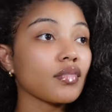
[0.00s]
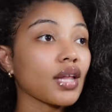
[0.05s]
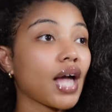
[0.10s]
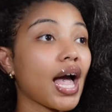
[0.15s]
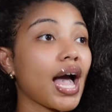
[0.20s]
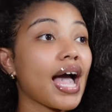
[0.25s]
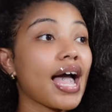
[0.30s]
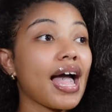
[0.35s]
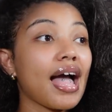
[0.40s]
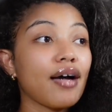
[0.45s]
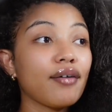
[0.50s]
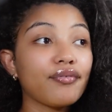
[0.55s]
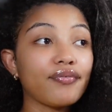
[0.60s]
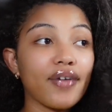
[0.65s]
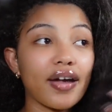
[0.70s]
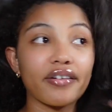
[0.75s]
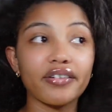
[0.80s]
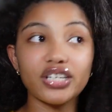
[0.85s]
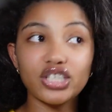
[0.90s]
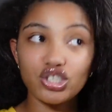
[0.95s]
I have
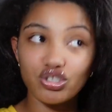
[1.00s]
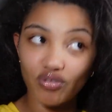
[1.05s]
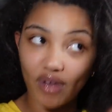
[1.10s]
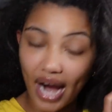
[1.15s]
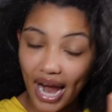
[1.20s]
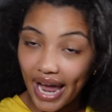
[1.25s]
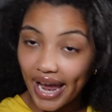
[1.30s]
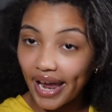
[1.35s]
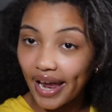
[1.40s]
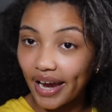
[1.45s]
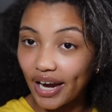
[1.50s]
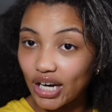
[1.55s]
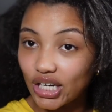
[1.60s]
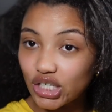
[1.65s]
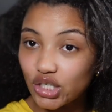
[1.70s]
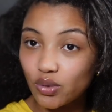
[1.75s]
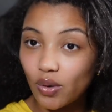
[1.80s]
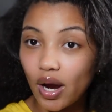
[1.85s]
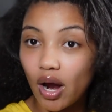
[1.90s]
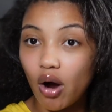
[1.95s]
very dry hair,
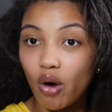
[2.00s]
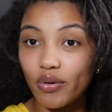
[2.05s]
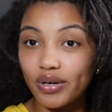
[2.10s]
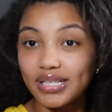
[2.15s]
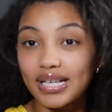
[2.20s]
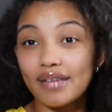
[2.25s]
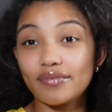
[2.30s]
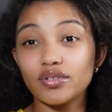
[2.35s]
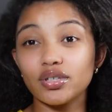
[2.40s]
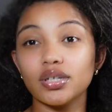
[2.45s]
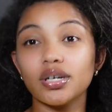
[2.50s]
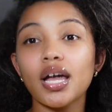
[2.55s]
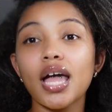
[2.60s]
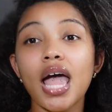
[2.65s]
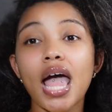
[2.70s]
so I always have to